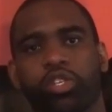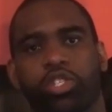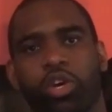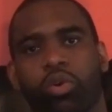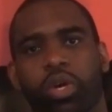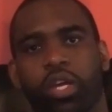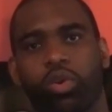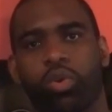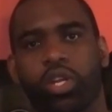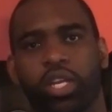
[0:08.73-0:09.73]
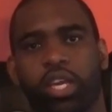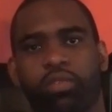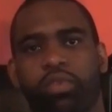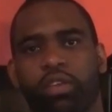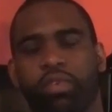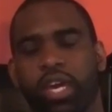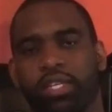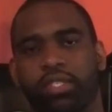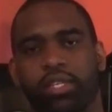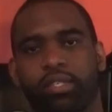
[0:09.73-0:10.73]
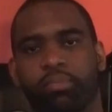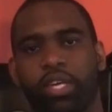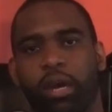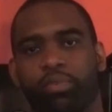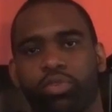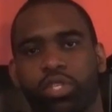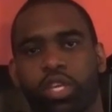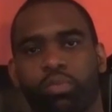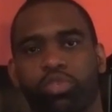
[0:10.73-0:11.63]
So in order to get rid of excess abdominal skin,